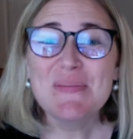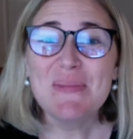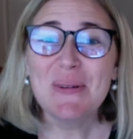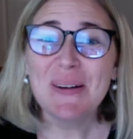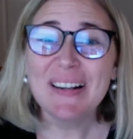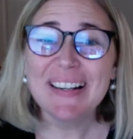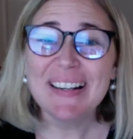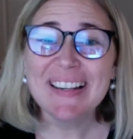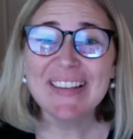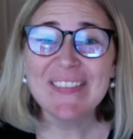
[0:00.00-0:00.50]

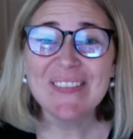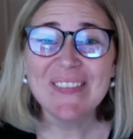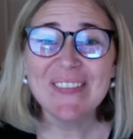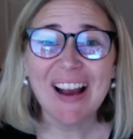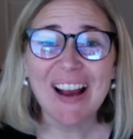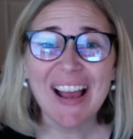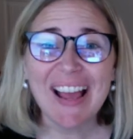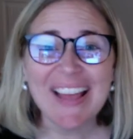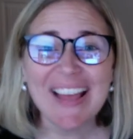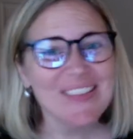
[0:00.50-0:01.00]
morning,
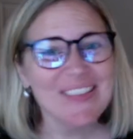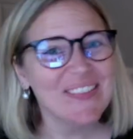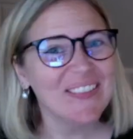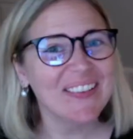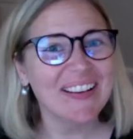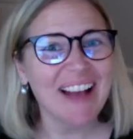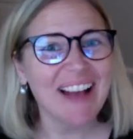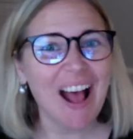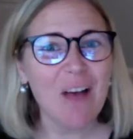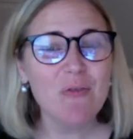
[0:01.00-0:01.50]
friends, or
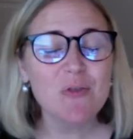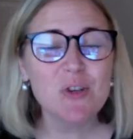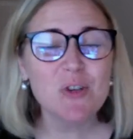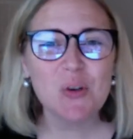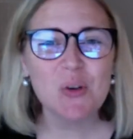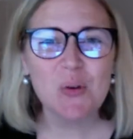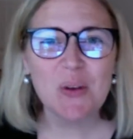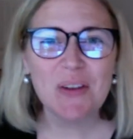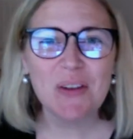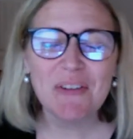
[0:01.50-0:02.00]
good
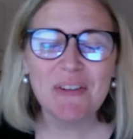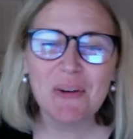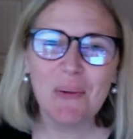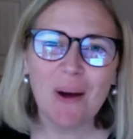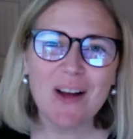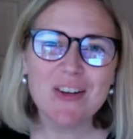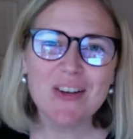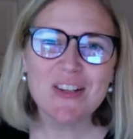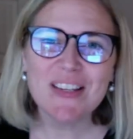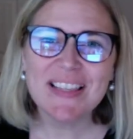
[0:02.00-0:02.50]
afternoon if you're
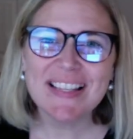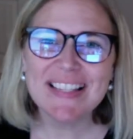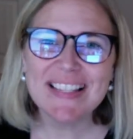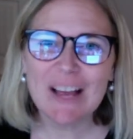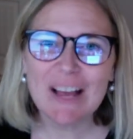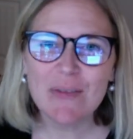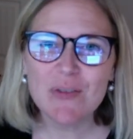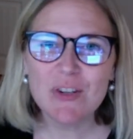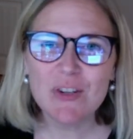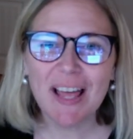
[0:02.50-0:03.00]
watching this
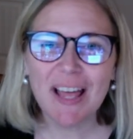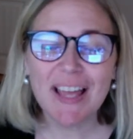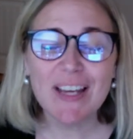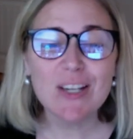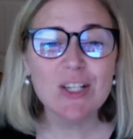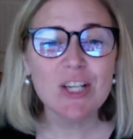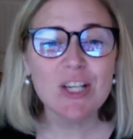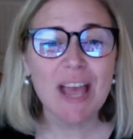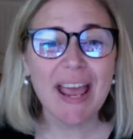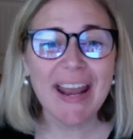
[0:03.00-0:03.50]
after
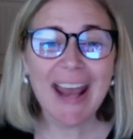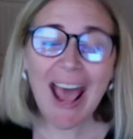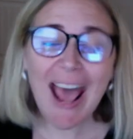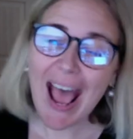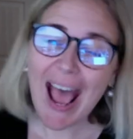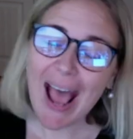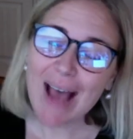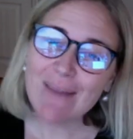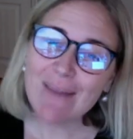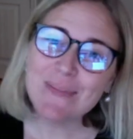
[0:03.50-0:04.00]
lunch, and
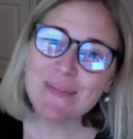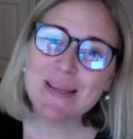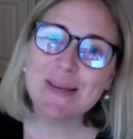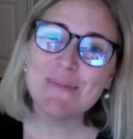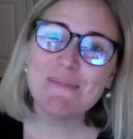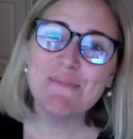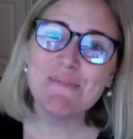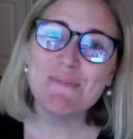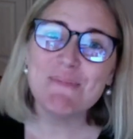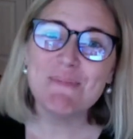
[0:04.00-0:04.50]
happy
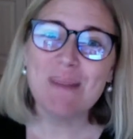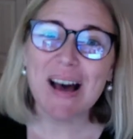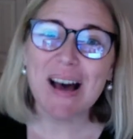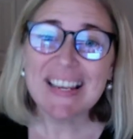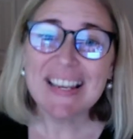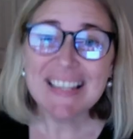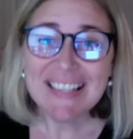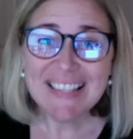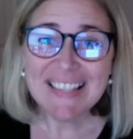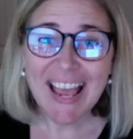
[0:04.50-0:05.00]

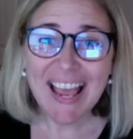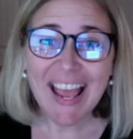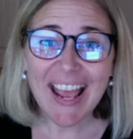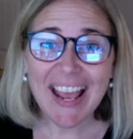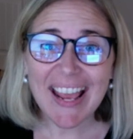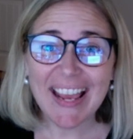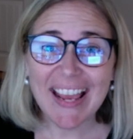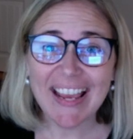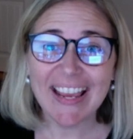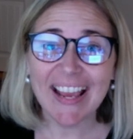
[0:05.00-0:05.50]

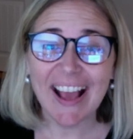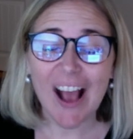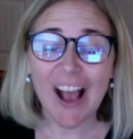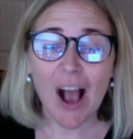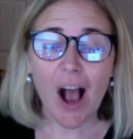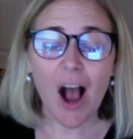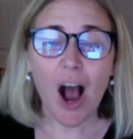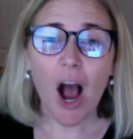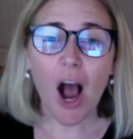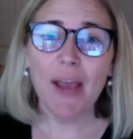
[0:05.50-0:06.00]
Monday.
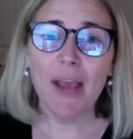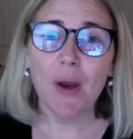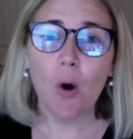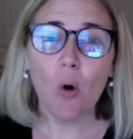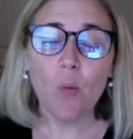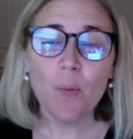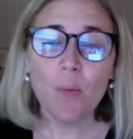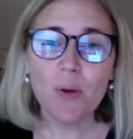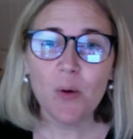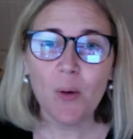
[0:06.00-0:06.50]
I
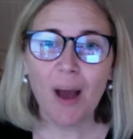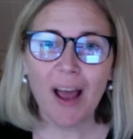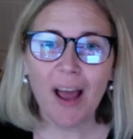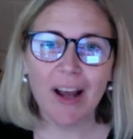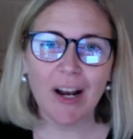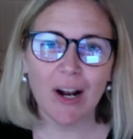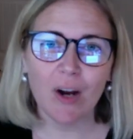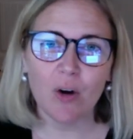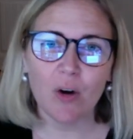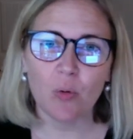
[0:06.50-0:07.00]
hope you had
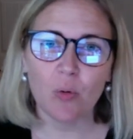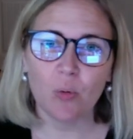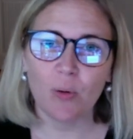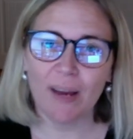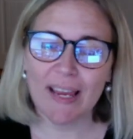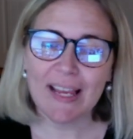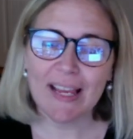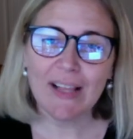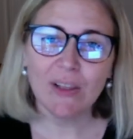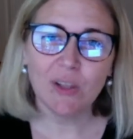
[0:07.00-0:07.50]
a
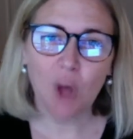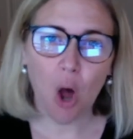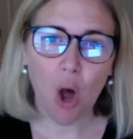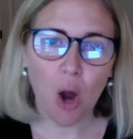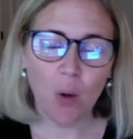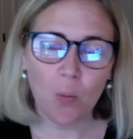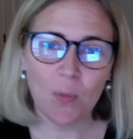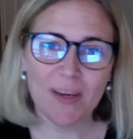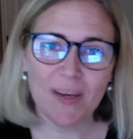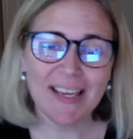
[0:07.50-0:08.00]
great long
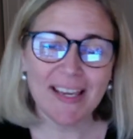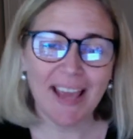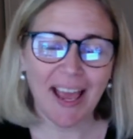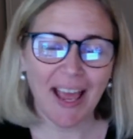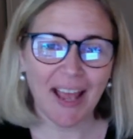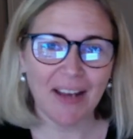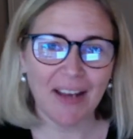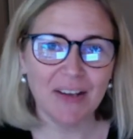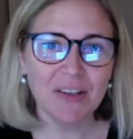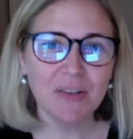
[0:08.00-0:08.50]

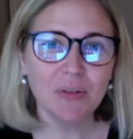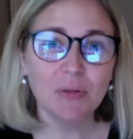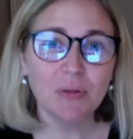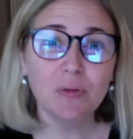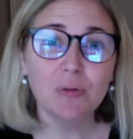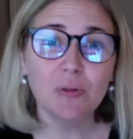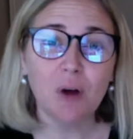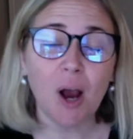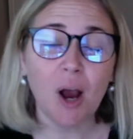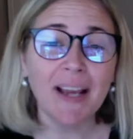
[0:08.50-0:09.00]
weekend.
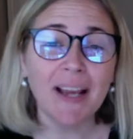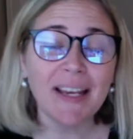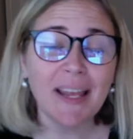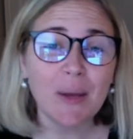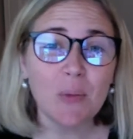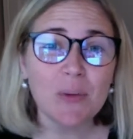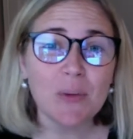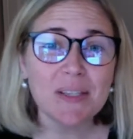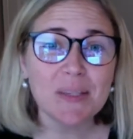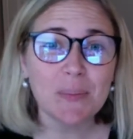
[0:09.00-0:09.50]
Friday
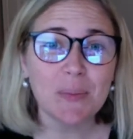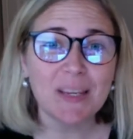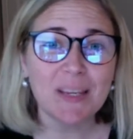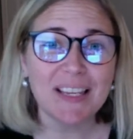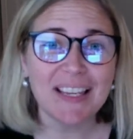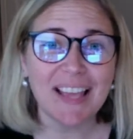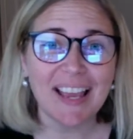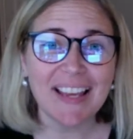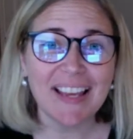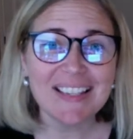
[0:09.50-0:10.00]
was a
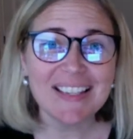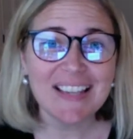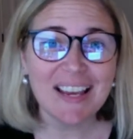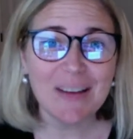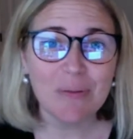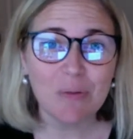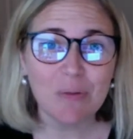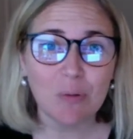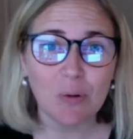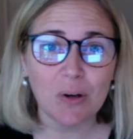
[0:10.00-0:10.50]
PA day
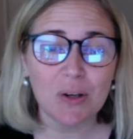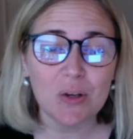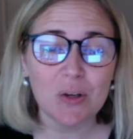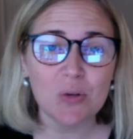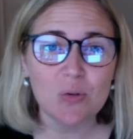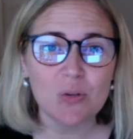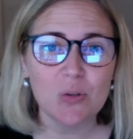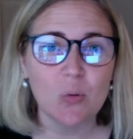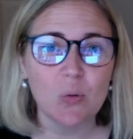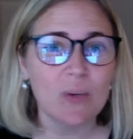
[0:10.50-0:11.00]
for you,
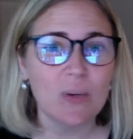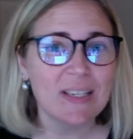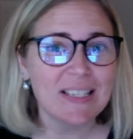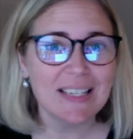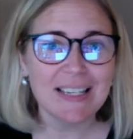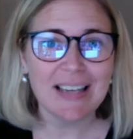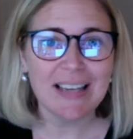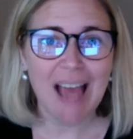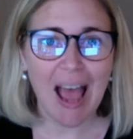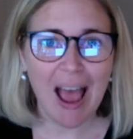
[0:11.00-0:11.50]
so we
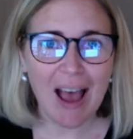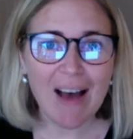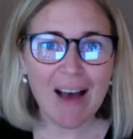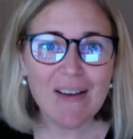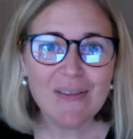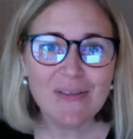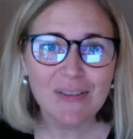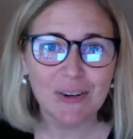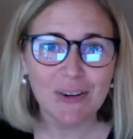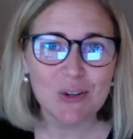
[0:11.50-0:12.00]
didn't
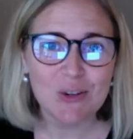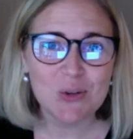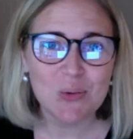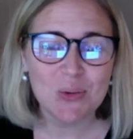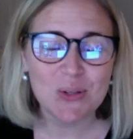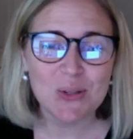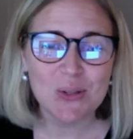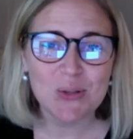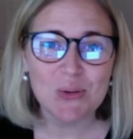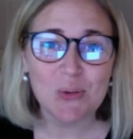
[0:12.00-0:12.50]
have virtual
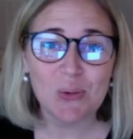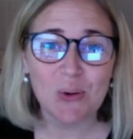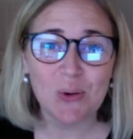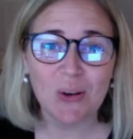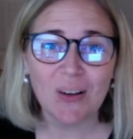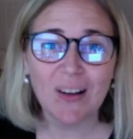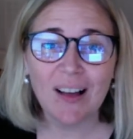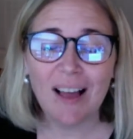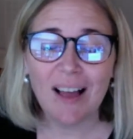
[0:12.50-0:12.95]
school.